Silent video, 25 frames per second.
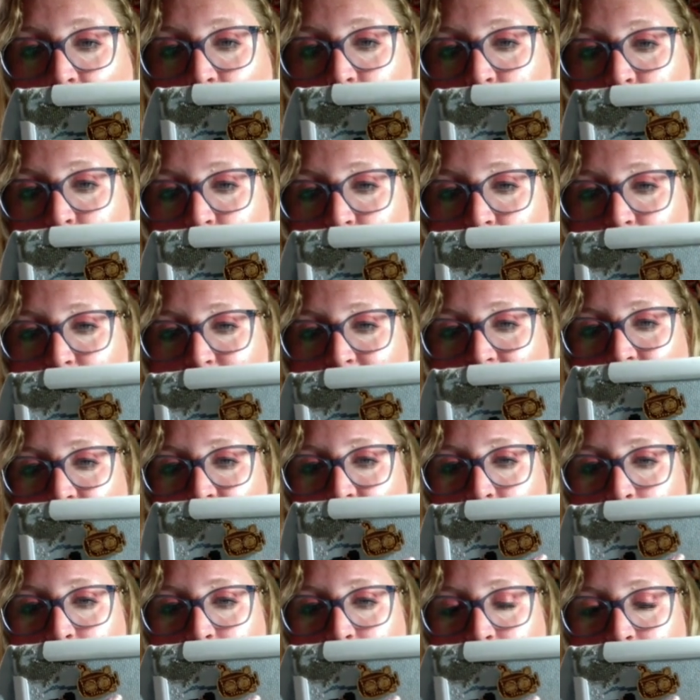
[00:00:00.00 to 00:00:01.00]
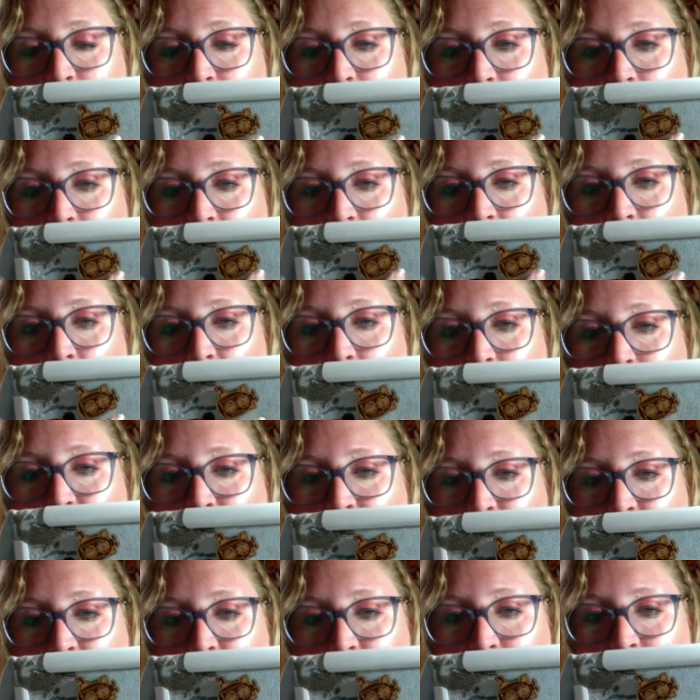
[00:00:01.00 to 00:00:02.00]
should be up
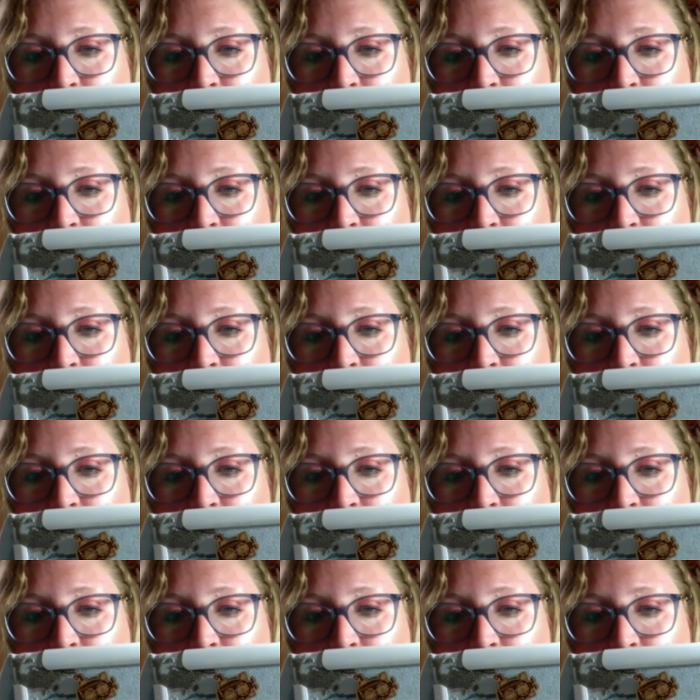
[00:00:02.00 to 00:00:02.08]
here,